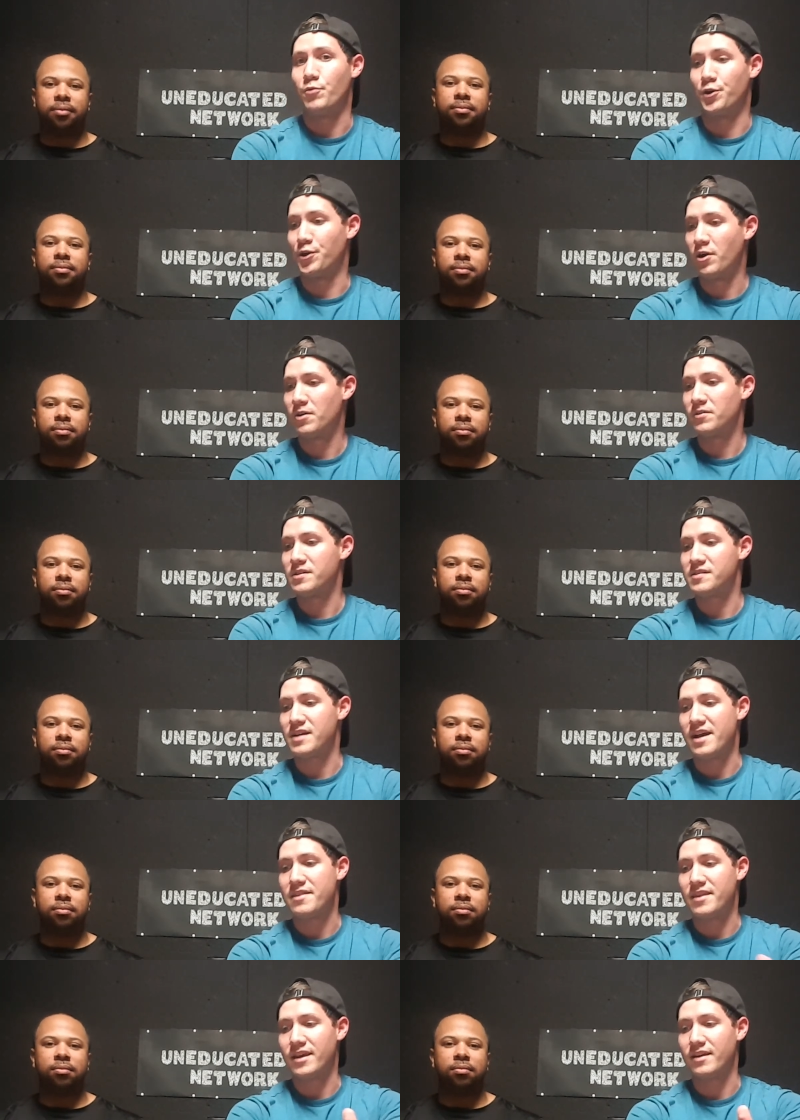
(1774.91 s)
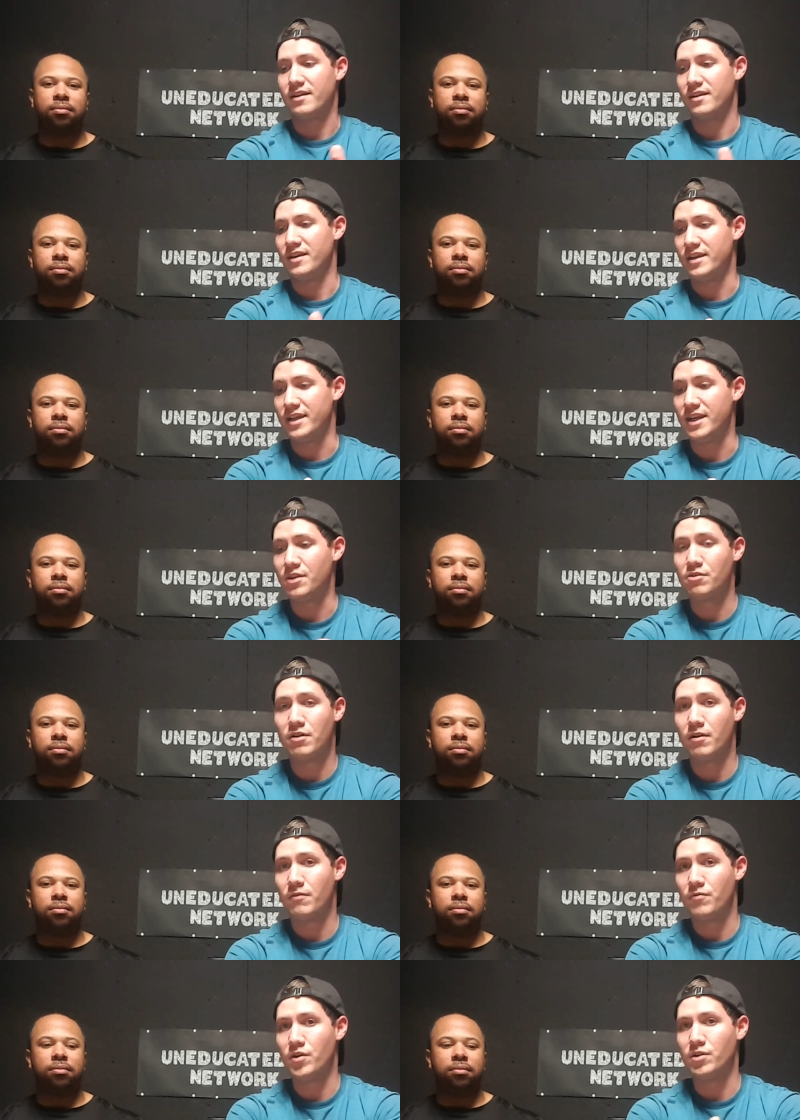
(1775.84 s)
Speaker 1: Regardless, I think either
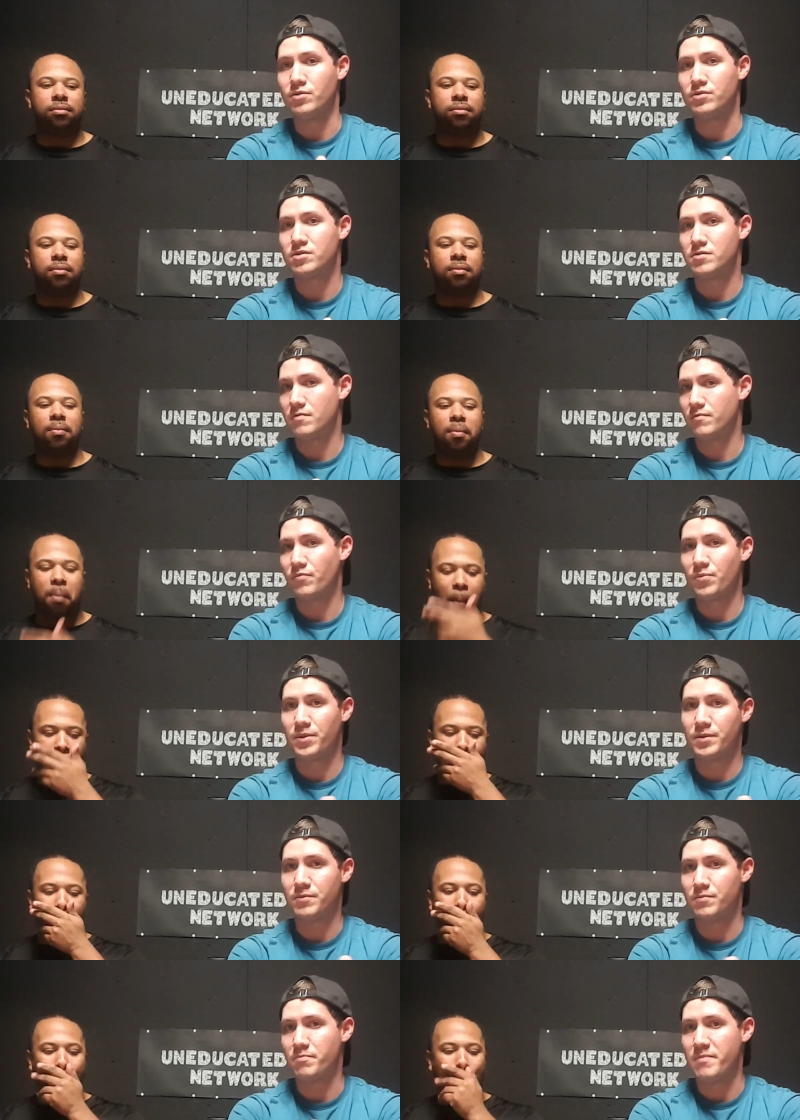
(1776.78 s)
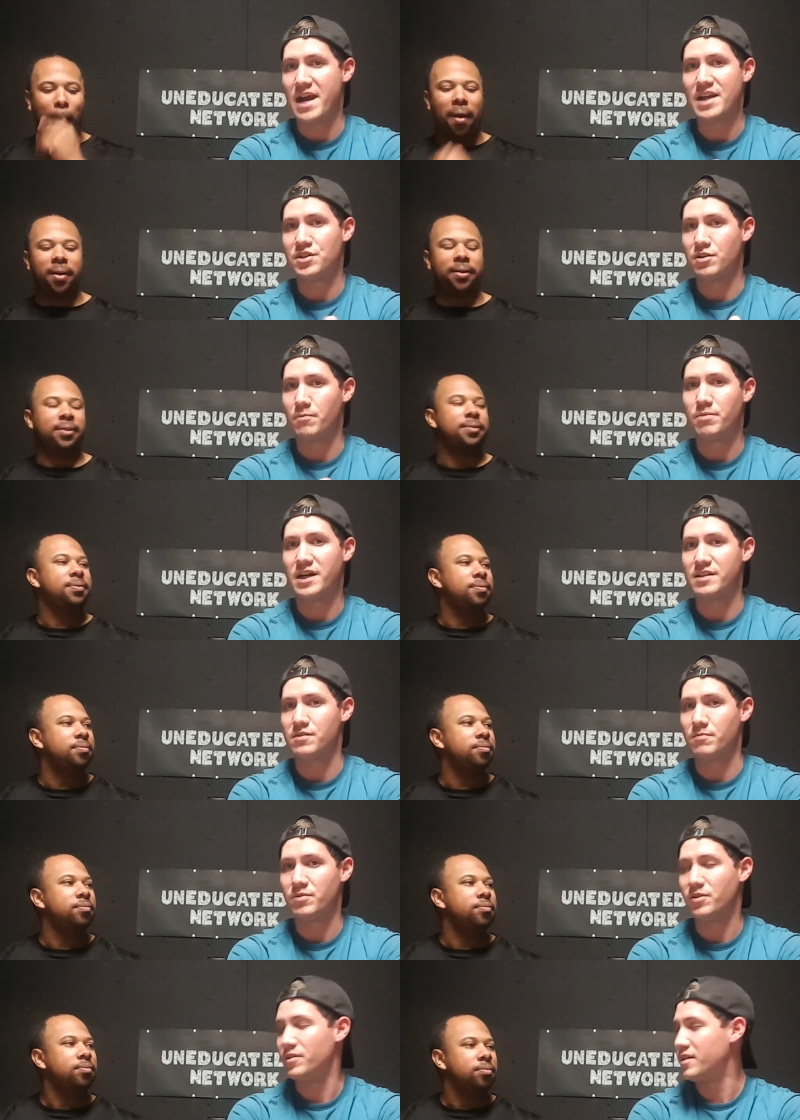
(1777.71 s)
of those matchup
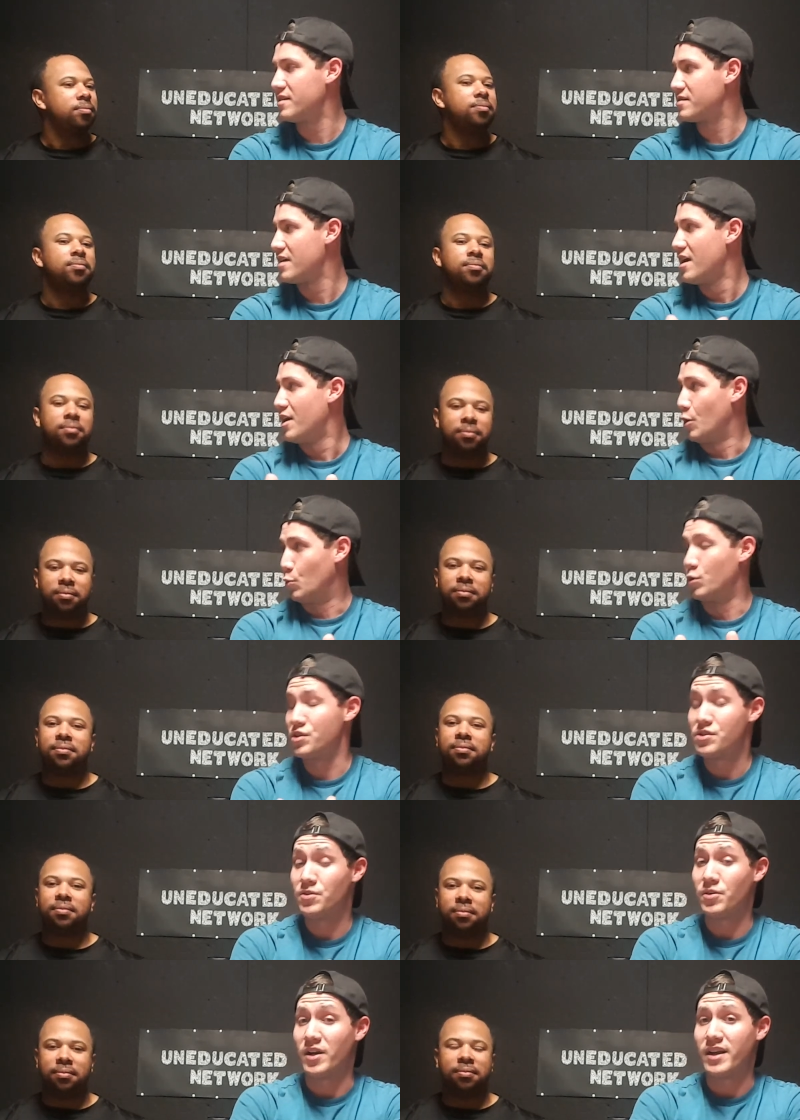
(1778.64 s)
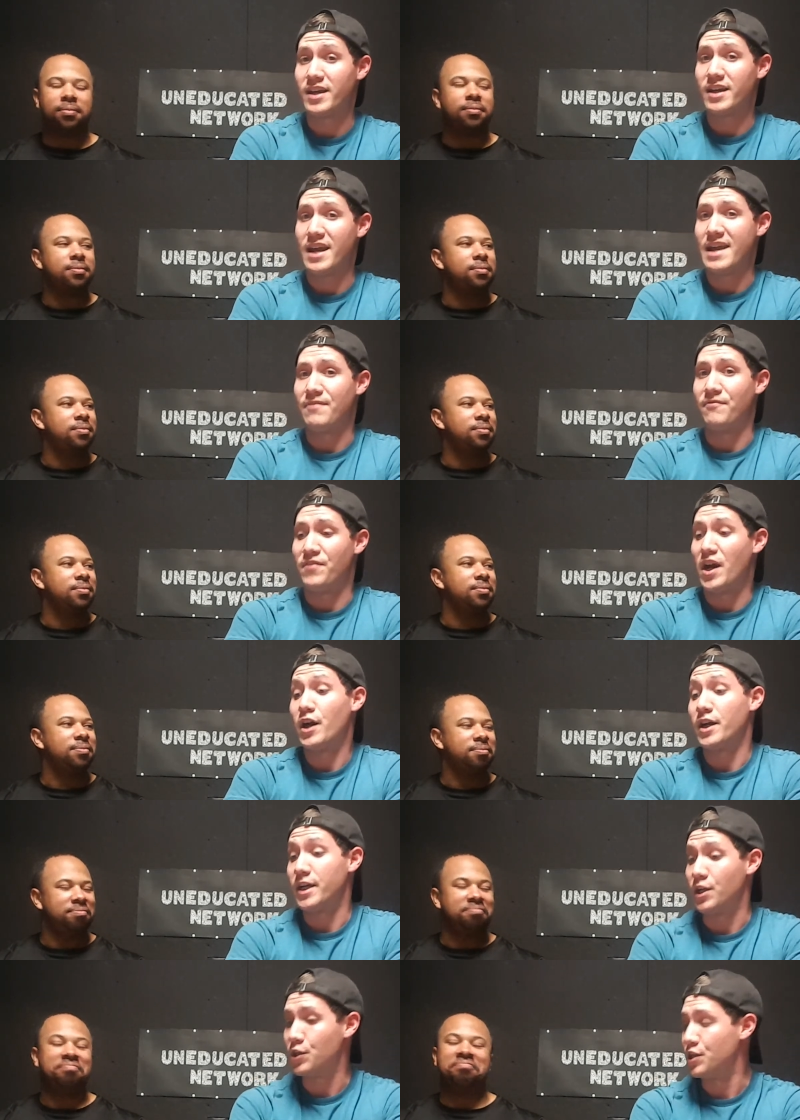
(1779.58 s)
possibilities, we're still going to get a
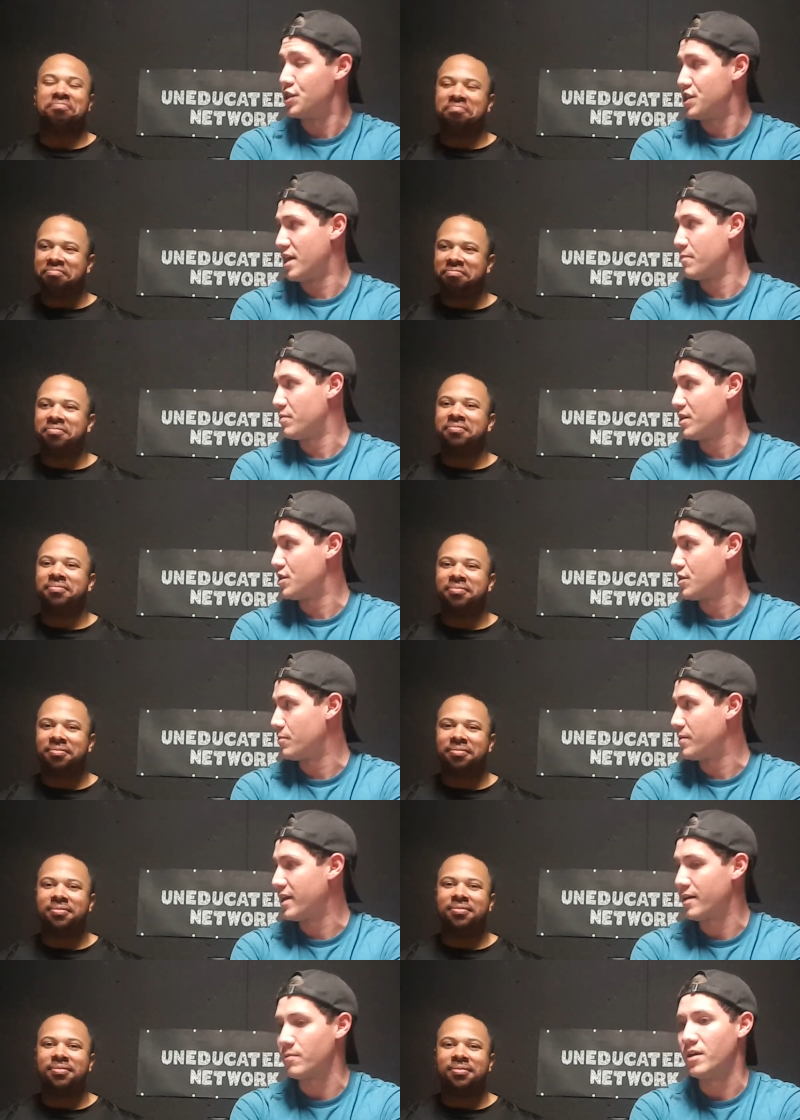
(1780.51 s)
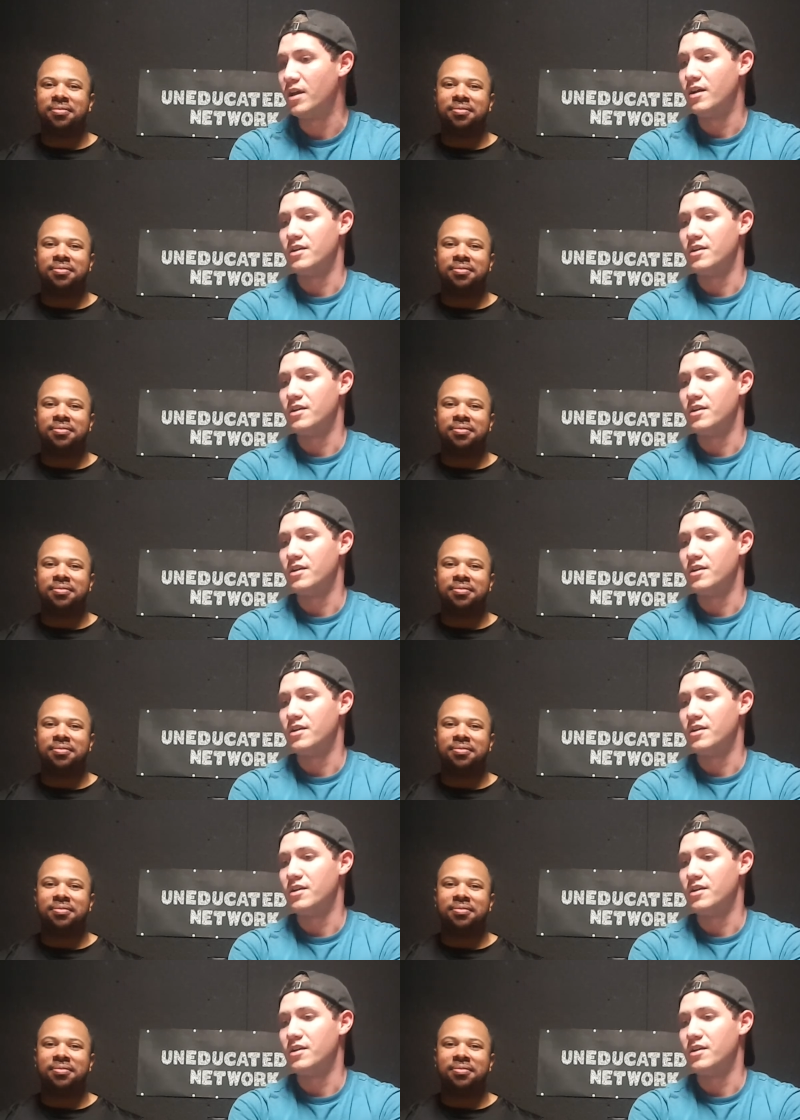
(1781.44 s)
very good championship game.